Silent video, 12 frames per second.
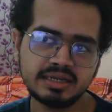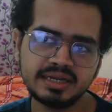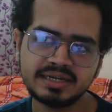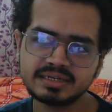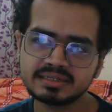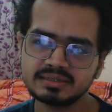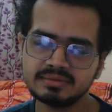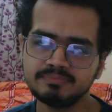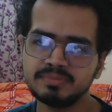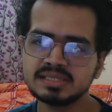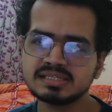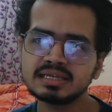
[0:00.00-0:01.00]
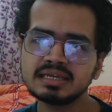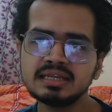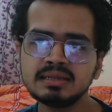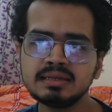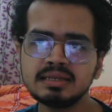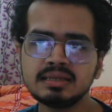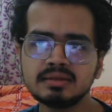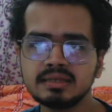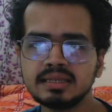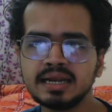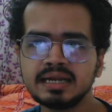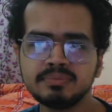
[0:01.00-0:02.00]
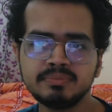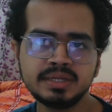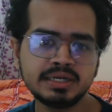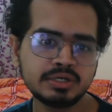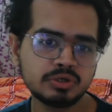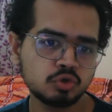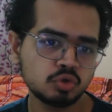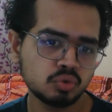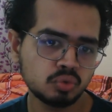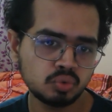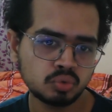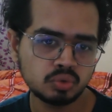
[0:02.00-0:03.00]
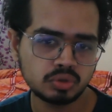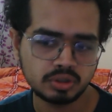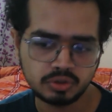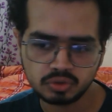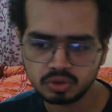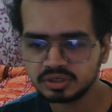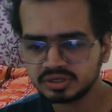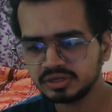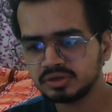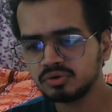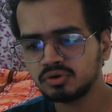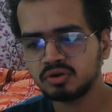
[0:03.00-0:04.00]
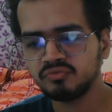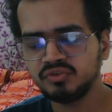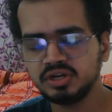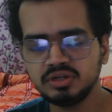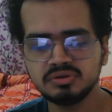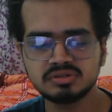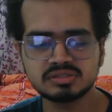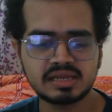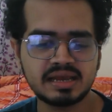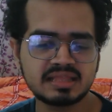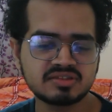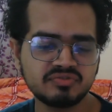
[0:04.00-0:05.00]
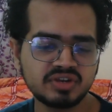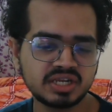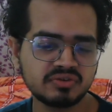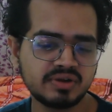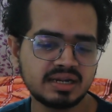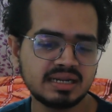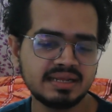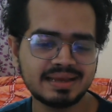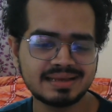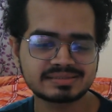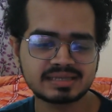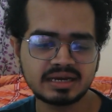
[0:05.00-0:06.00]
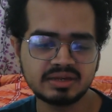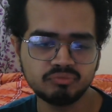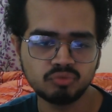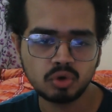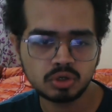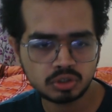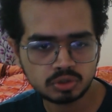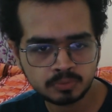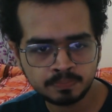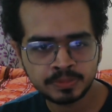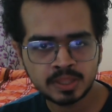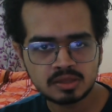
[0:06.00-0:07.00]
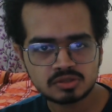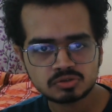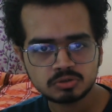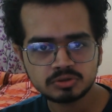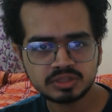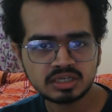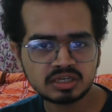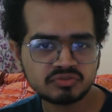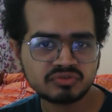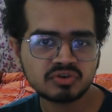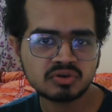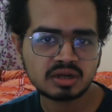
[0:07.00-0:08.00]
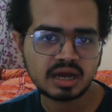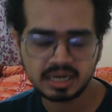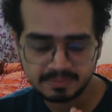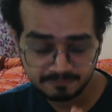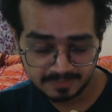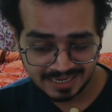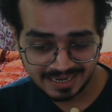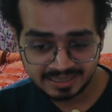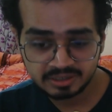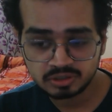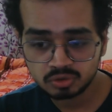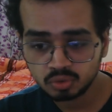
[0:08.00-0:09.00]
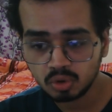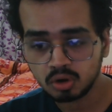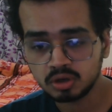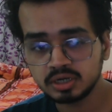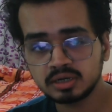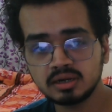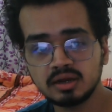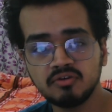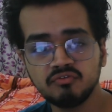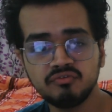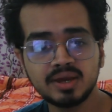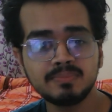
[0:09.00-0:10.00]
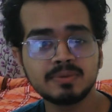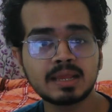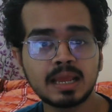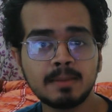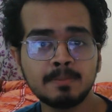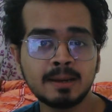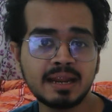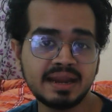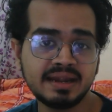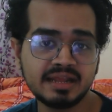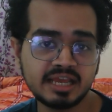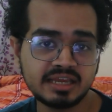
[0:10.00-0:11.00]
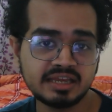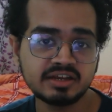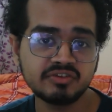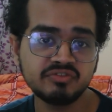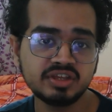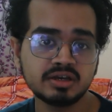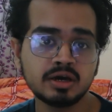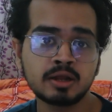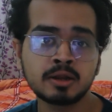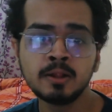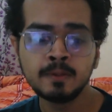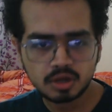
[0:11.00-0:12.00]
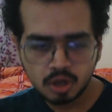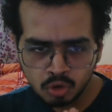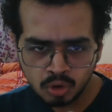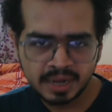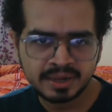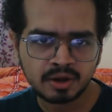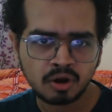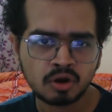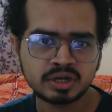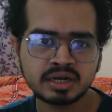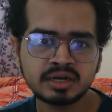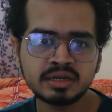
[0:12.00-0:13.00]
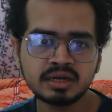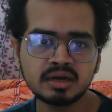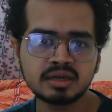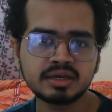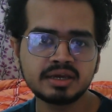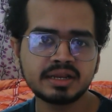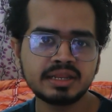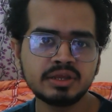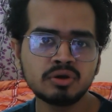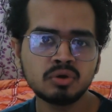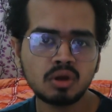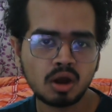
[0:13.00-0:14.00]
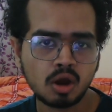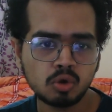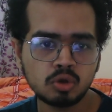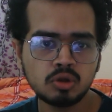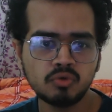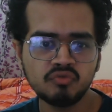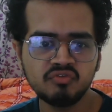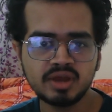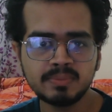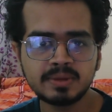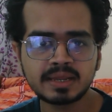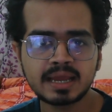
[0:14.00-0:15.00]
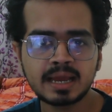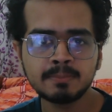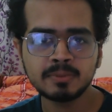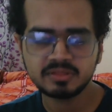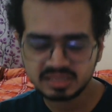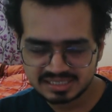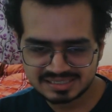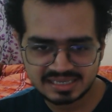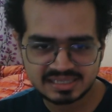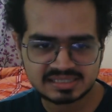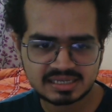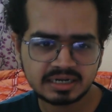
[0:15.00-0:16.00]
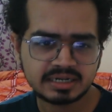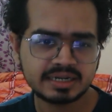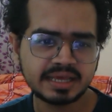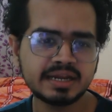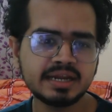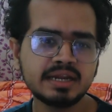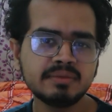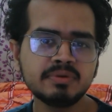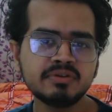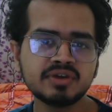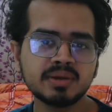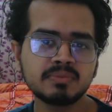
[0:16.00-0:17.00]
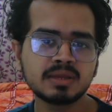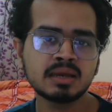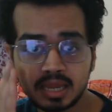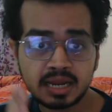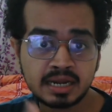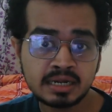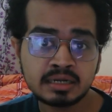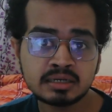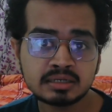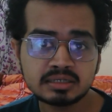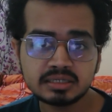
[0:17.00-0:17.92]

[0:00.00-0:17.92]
it basically led me to not record videos as frequently as I want to. So therefore I planned to order a webcam, and here we are. Now I ordered a Kreo Owl Webcam. This is a 1080p webcam, and